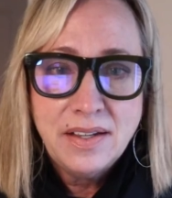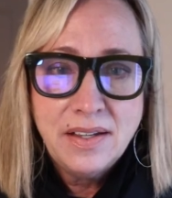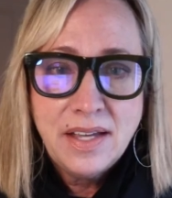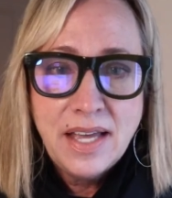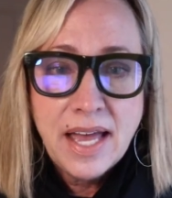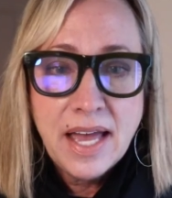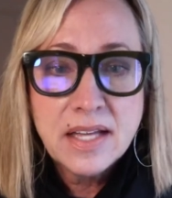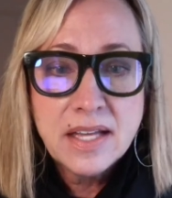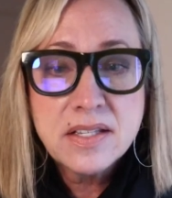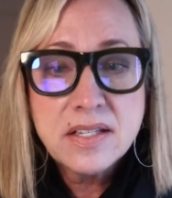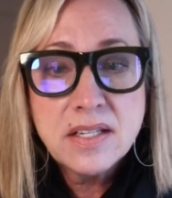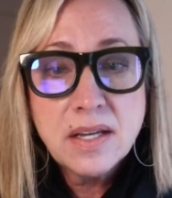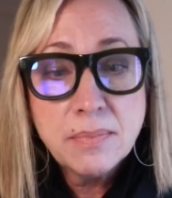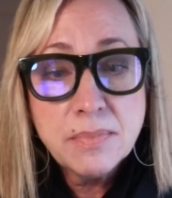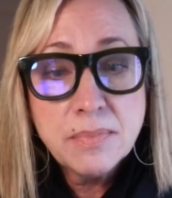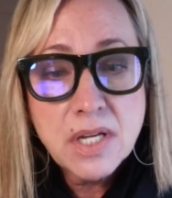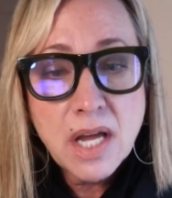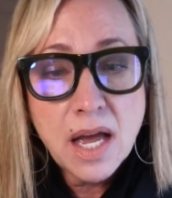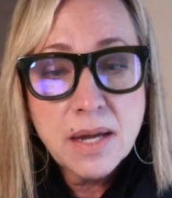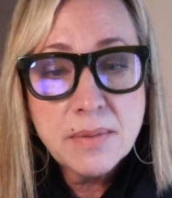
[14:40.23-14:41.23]
And
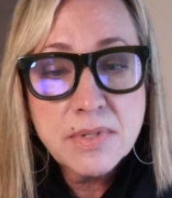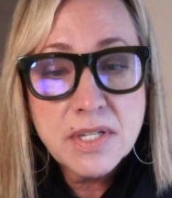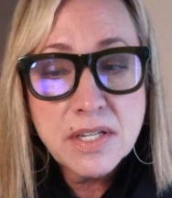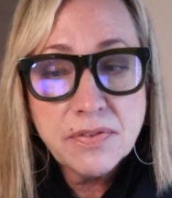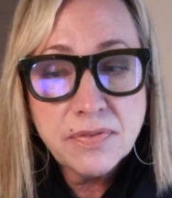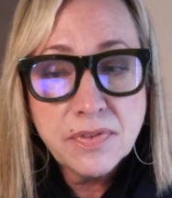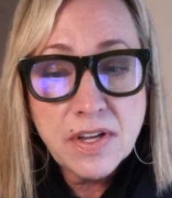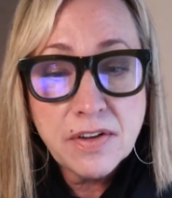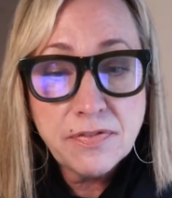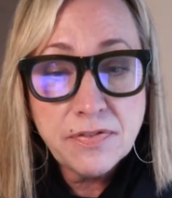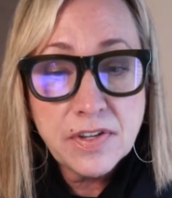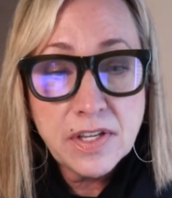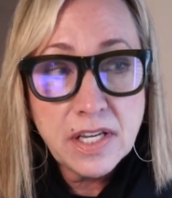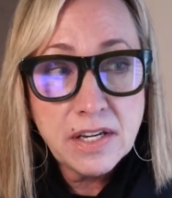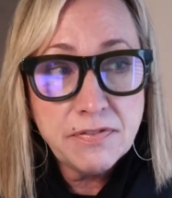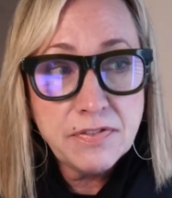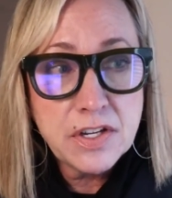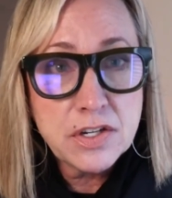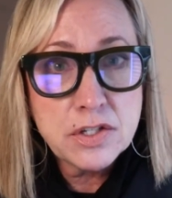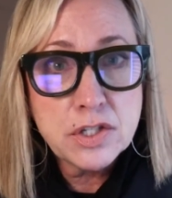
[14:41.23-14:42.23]
sometimes if
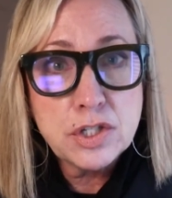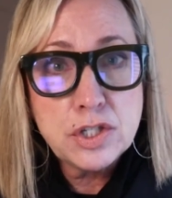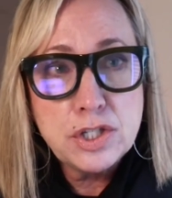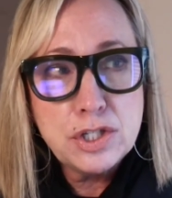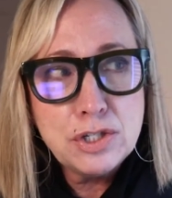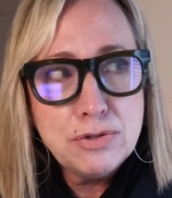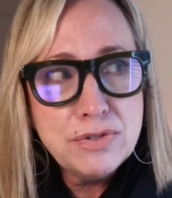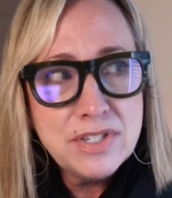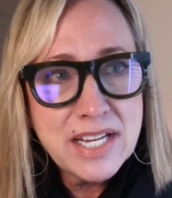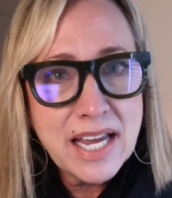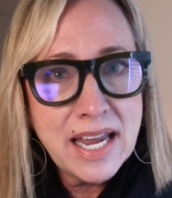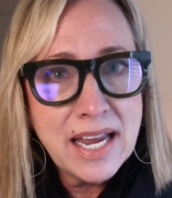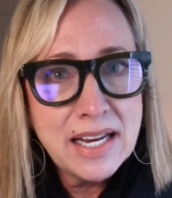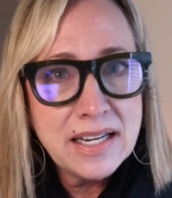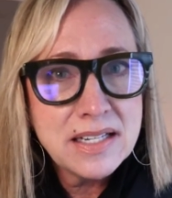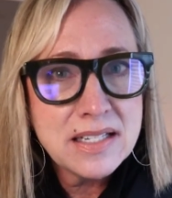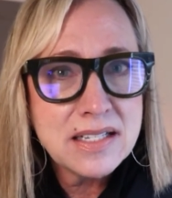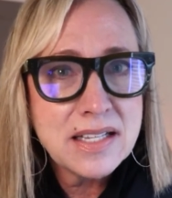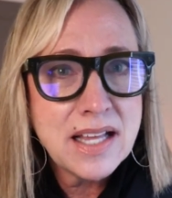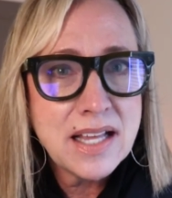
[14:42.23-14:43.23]
there's a due date and
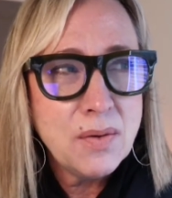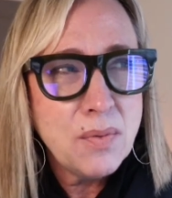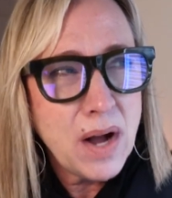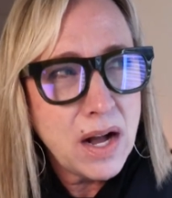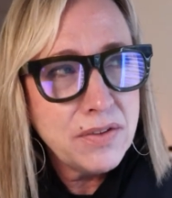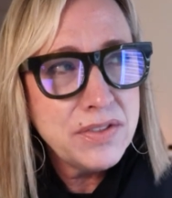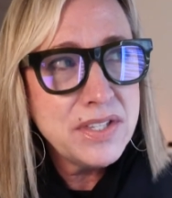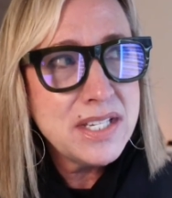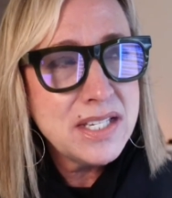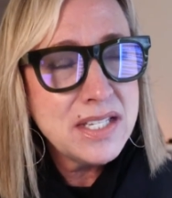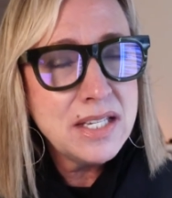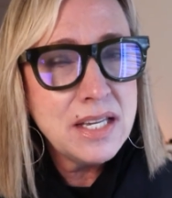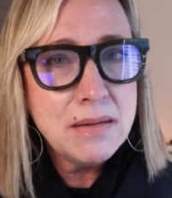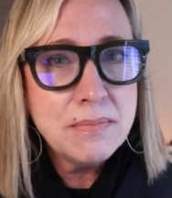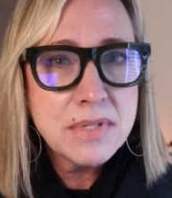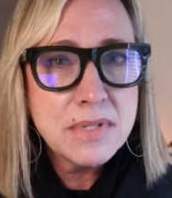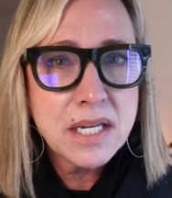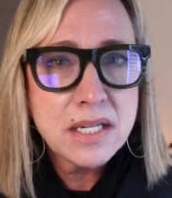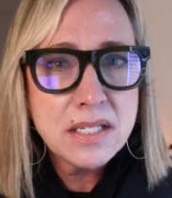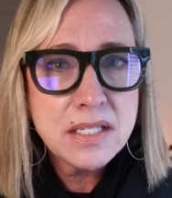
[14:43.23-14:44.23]
it's like, wow, this seems
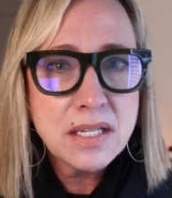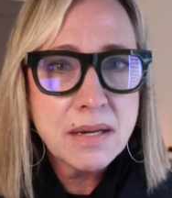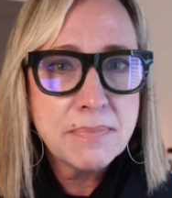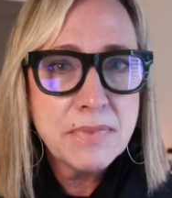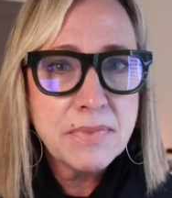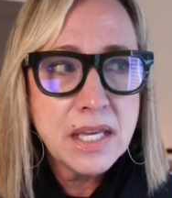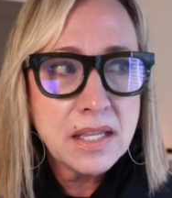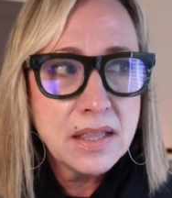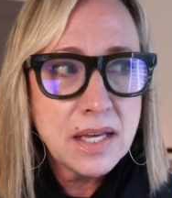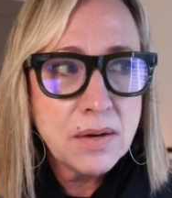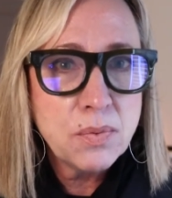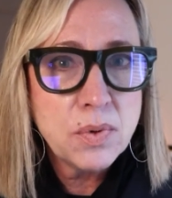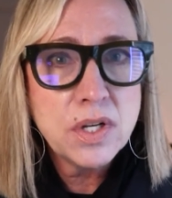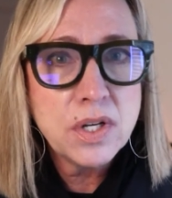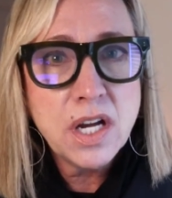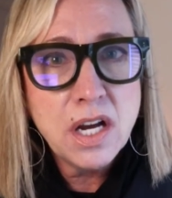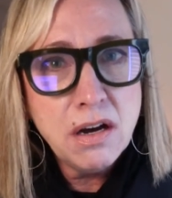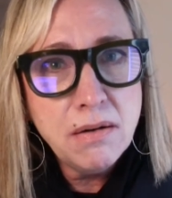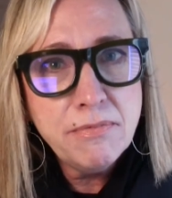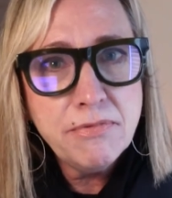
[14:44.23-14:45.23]
like something that would
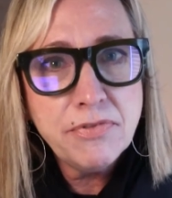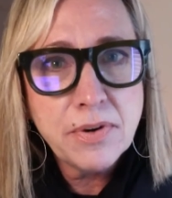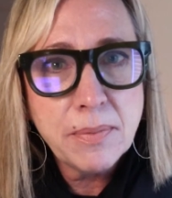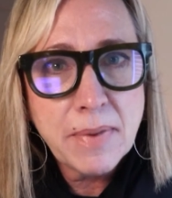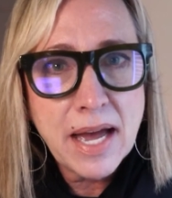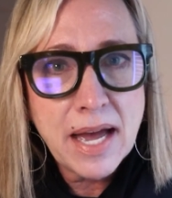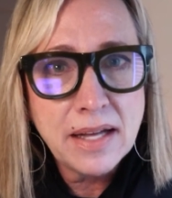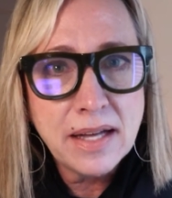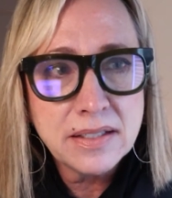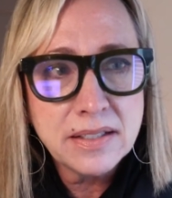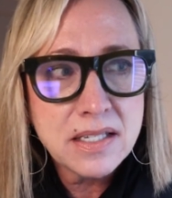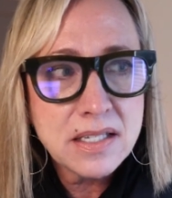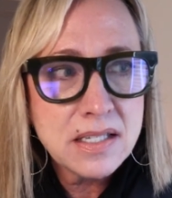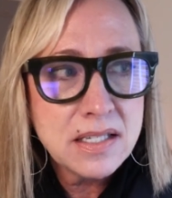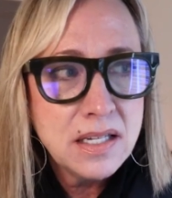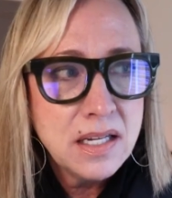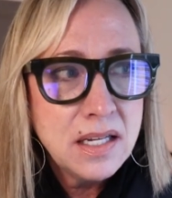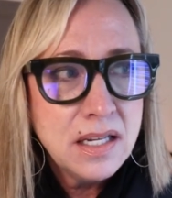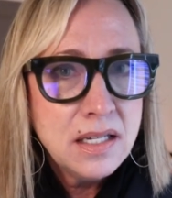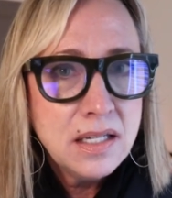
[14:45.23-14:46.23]
come from Atlas,
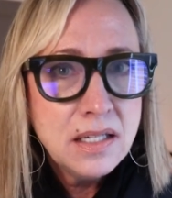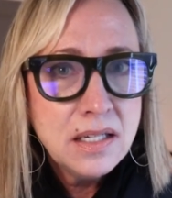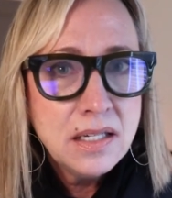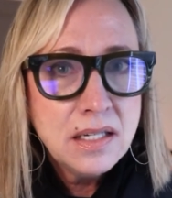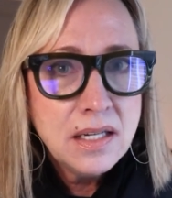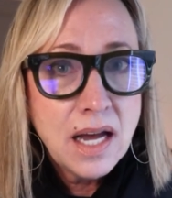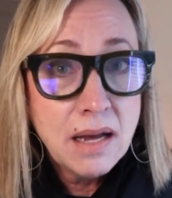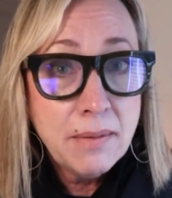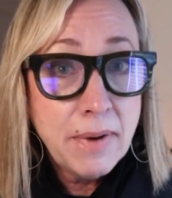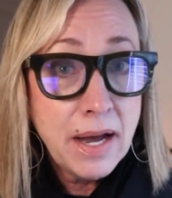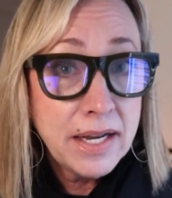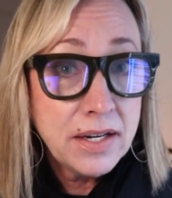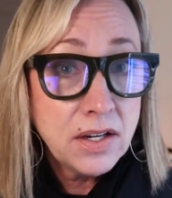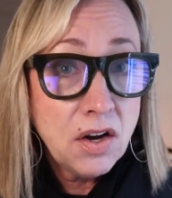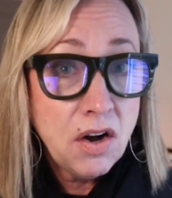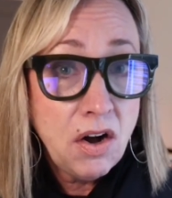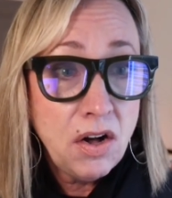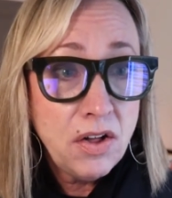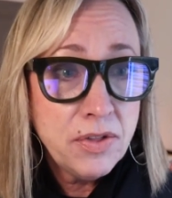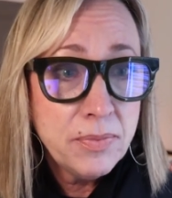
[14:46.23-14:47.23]
I might
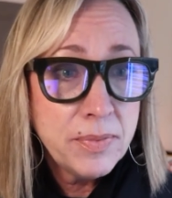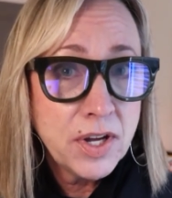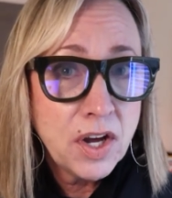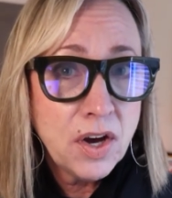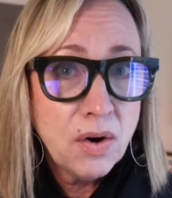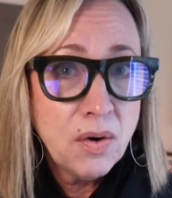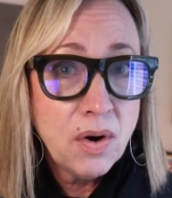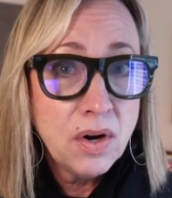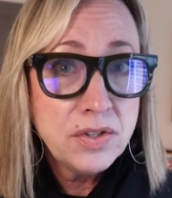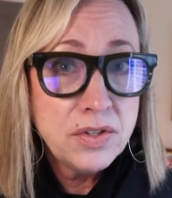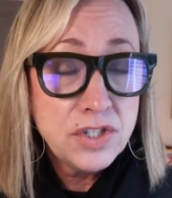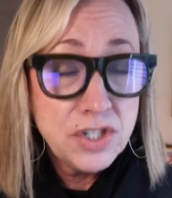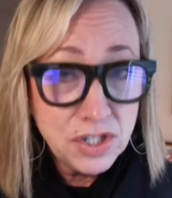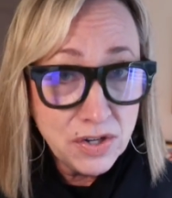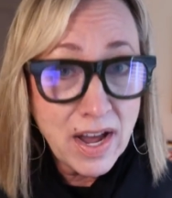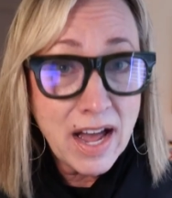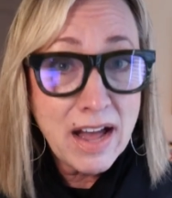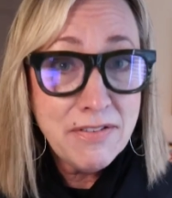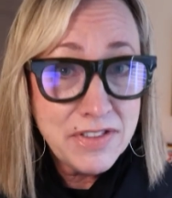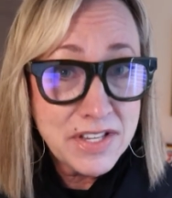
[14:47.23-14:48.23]
call them and go, do you
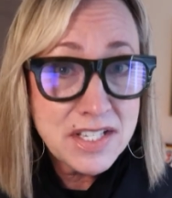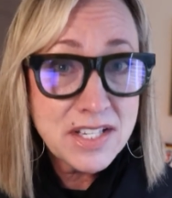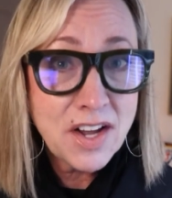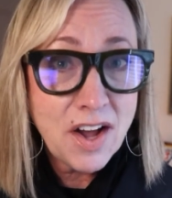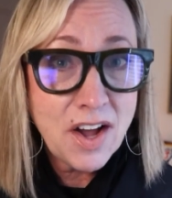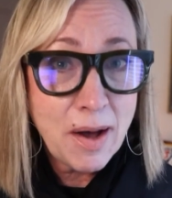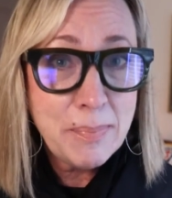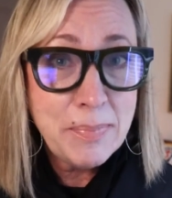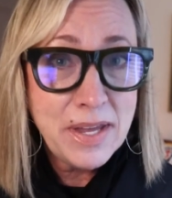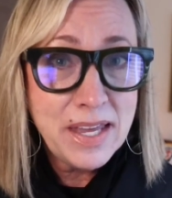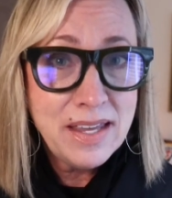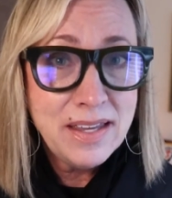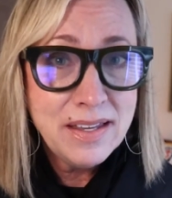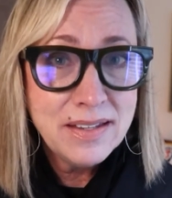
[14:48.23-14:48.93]
have this copy?